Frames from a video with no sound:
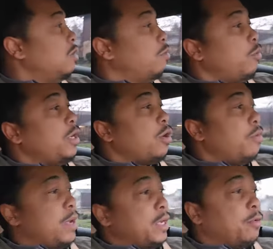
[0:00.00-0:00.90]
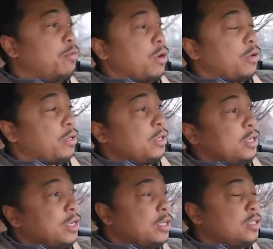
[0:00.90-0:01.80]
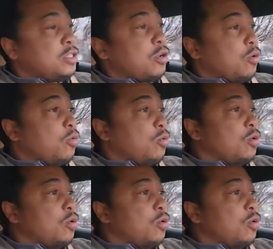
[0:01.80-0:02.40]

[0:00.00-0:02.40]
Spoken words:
but we're gonna make it work. So